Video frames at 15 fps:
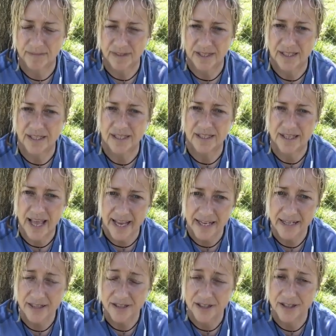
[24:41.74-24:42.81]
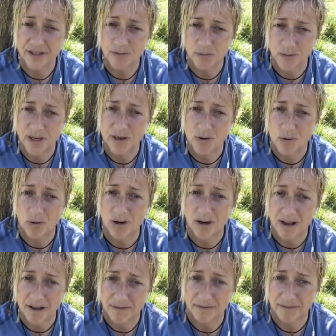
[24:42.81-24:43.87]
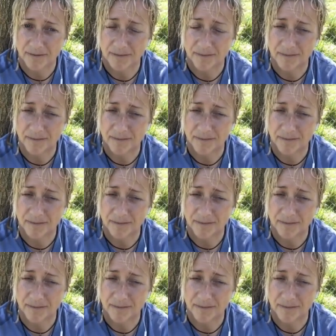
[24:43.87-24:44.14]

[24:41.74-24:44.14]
This is the energy that we call love.